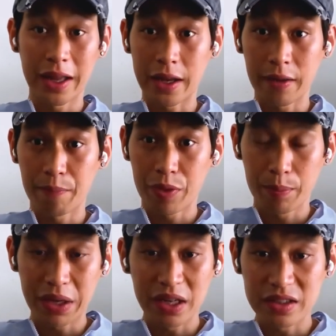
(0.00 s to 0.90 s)
like,
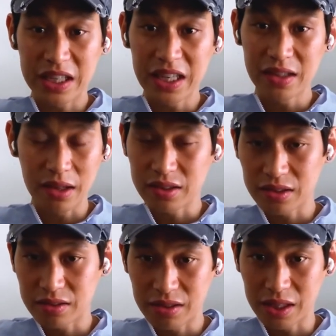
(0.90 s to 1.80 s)
because he
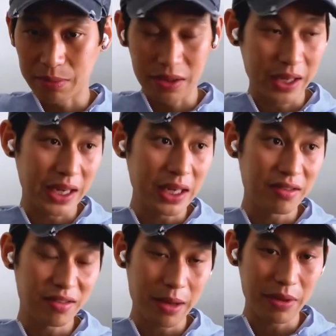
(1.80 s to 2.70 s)
doesn't sleep, like he
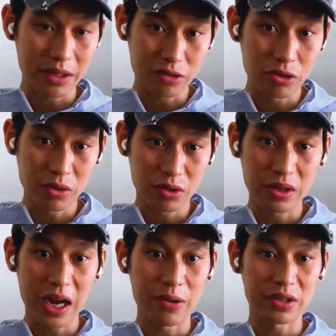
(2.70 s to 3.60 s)
slept like 2 or
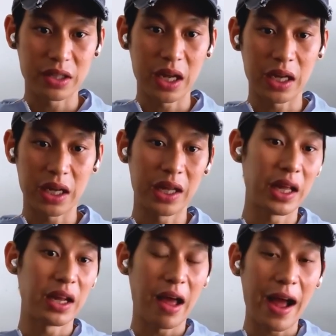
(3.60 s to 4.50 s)
3 hours a night. And
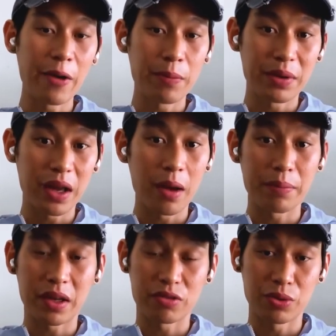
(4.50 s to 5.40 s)
then I would be up
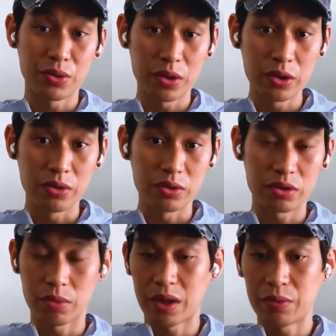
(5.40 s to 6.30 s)
because we would lose.
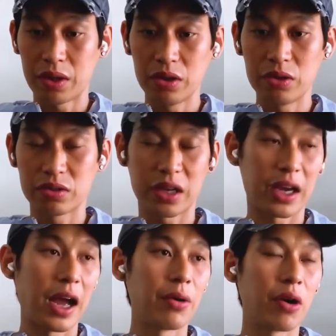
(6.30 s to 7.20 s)
So when we lose,
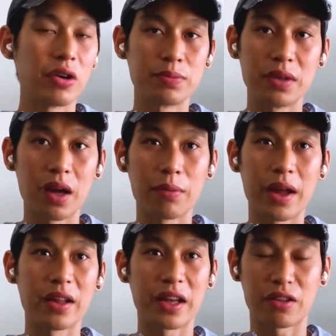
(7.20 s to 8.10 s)
like I would always be up
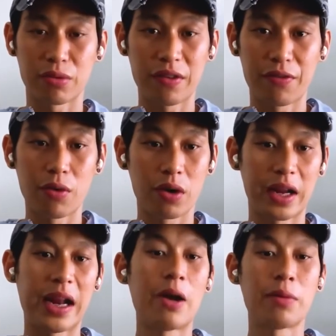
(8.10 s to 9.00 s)
at like 3, 4,
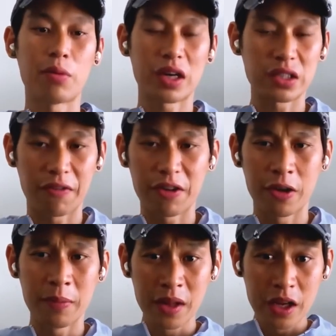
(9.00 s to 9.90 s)
and I would be watching
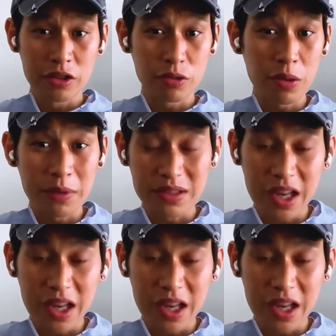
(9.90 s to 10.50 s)
film. So we'd